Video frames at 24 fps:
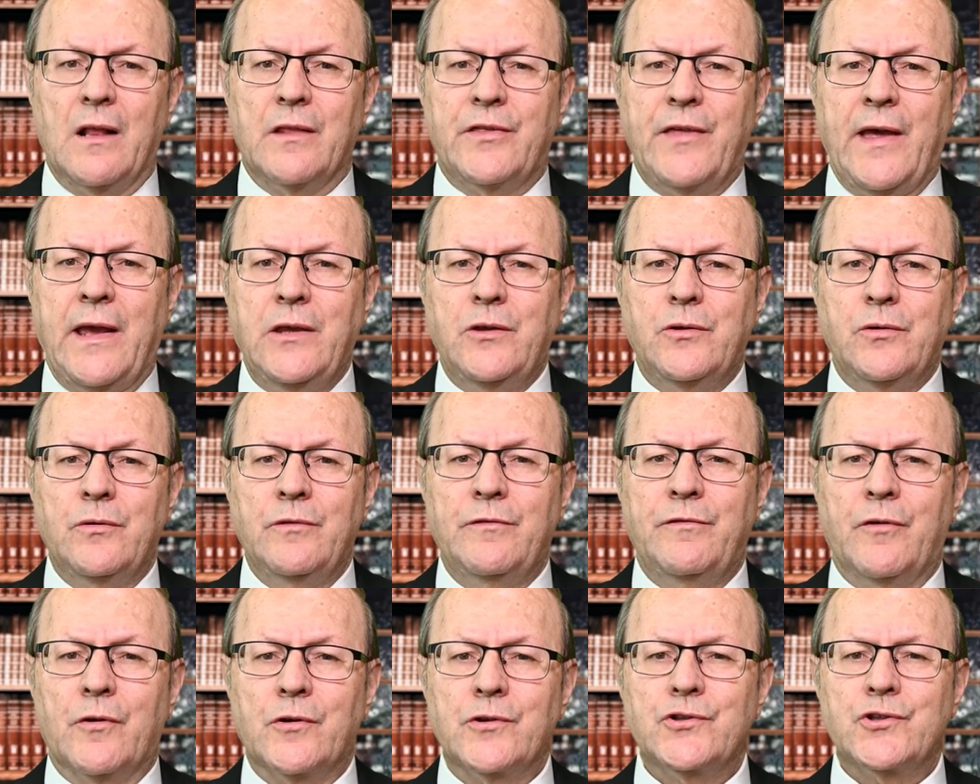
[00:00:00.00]
Thank you
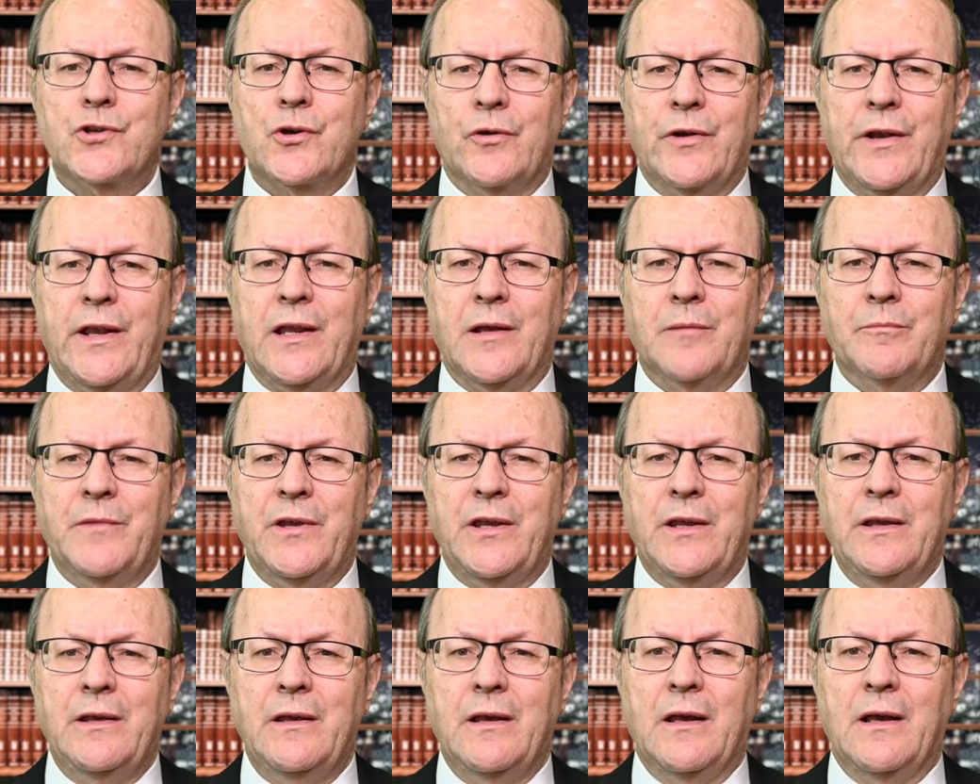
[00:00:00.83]
for joining
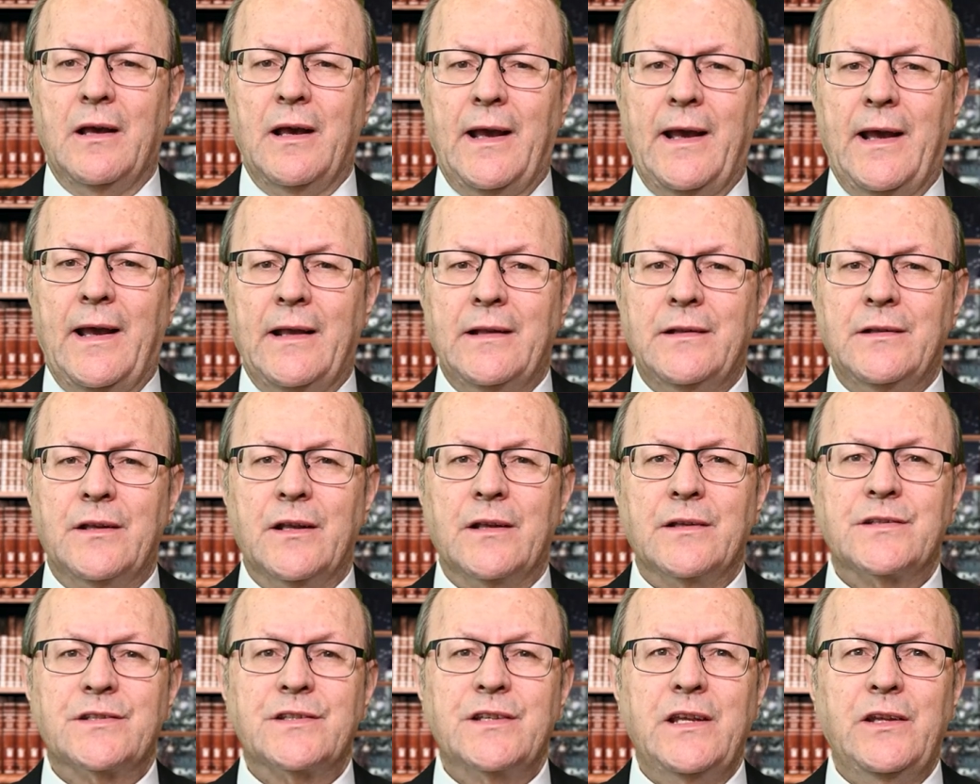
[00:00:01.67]
me, and
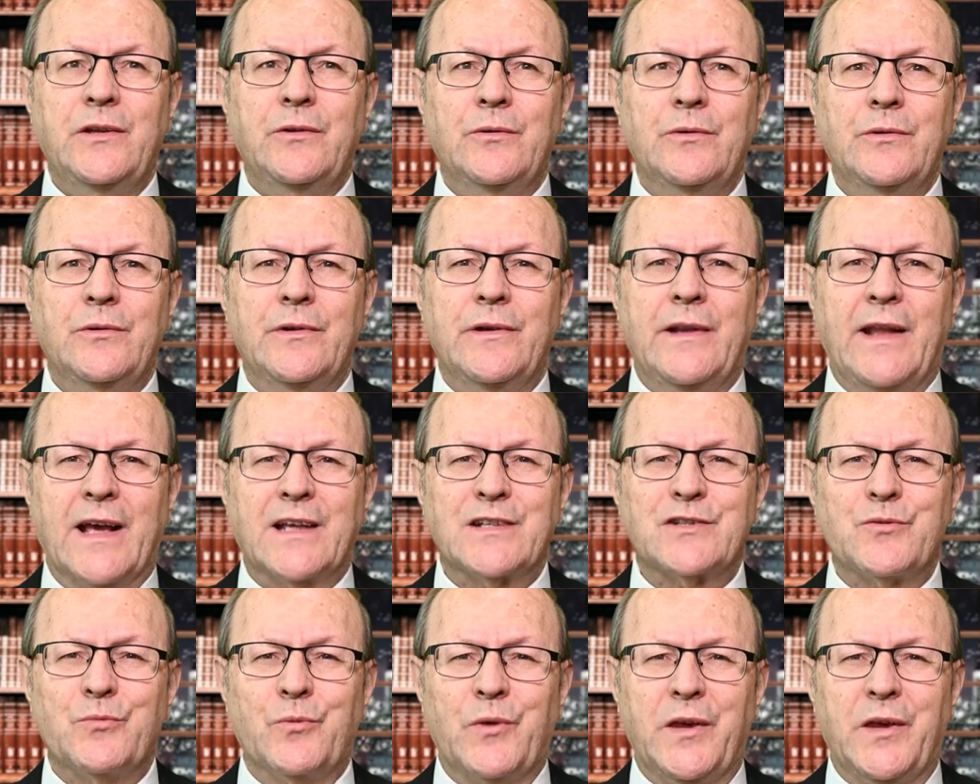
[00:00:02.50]
see you next